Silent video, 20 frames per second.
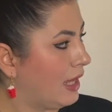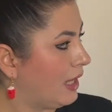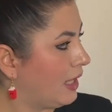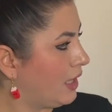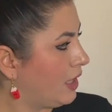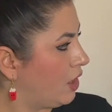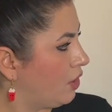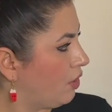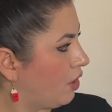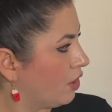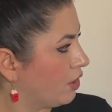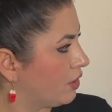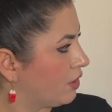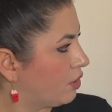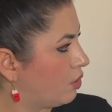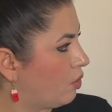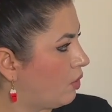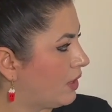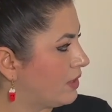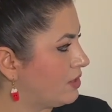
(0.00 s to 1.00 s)
Here are the
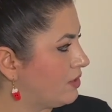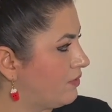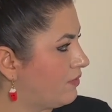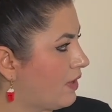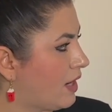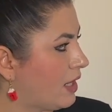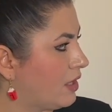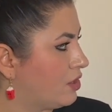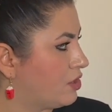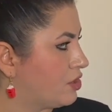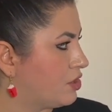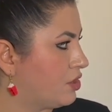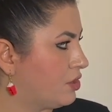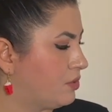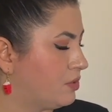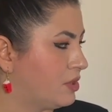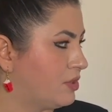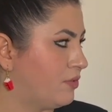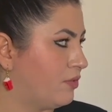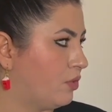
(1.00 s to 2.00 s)
quantifiers
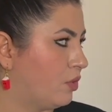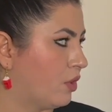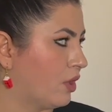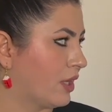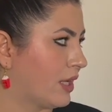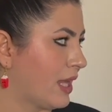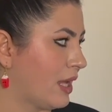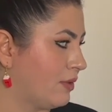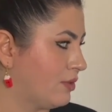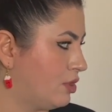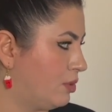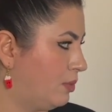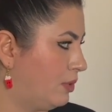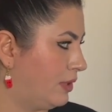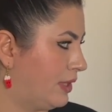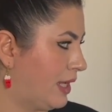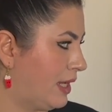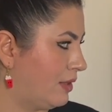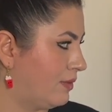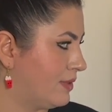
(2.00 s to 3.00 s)
used for
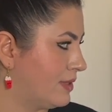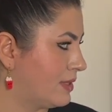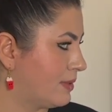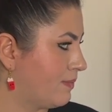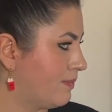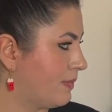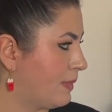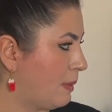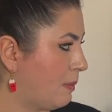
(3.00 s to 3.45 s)
countable nouns.